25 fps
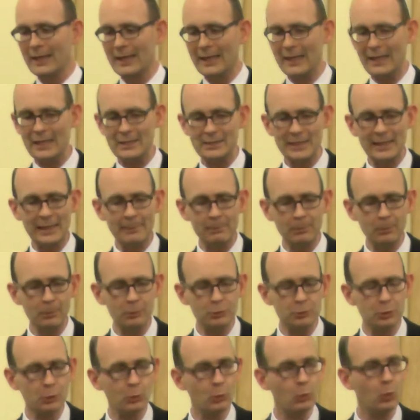is
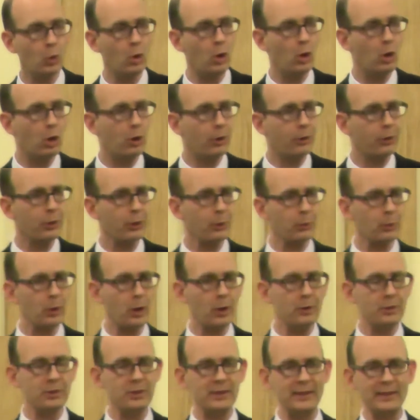able to walk
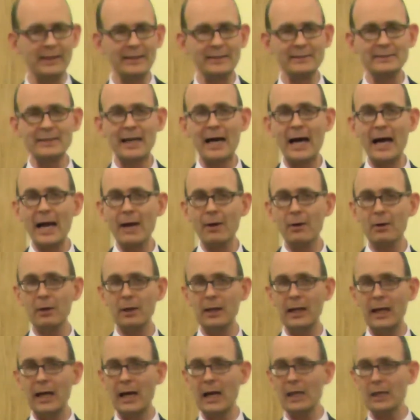throughout the entire
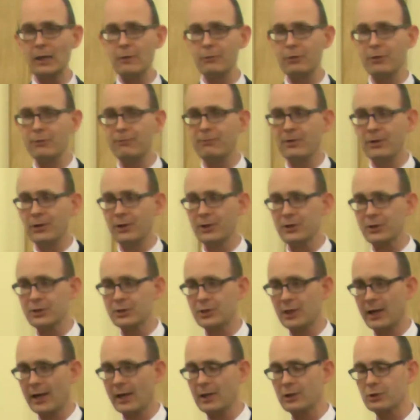land of the
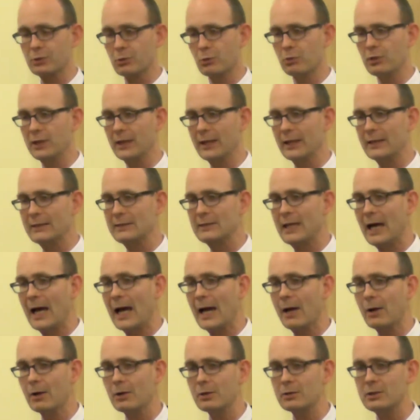Philistines, through the
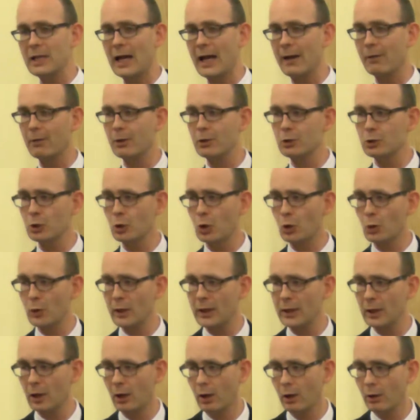entire
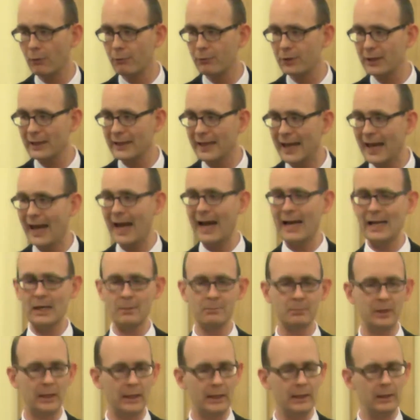territory of the
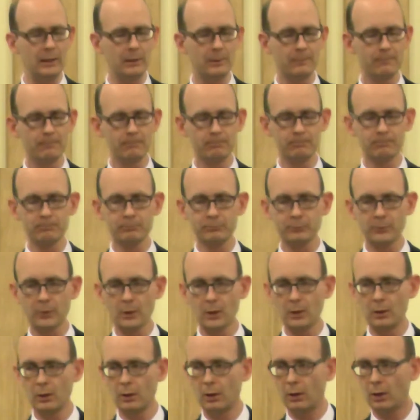enemy,
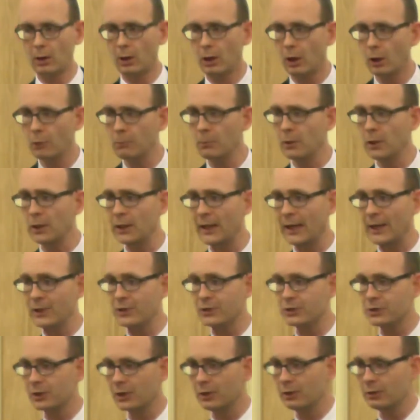
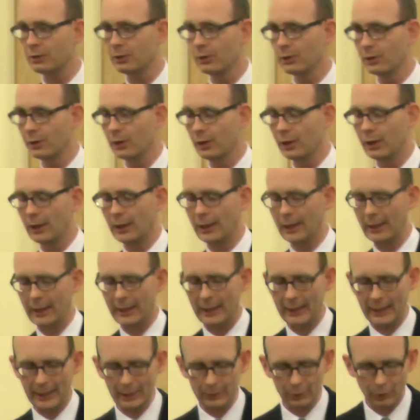unmolested
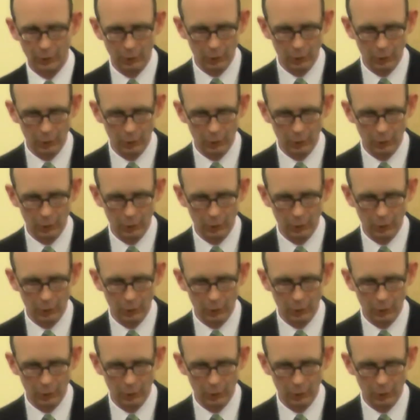and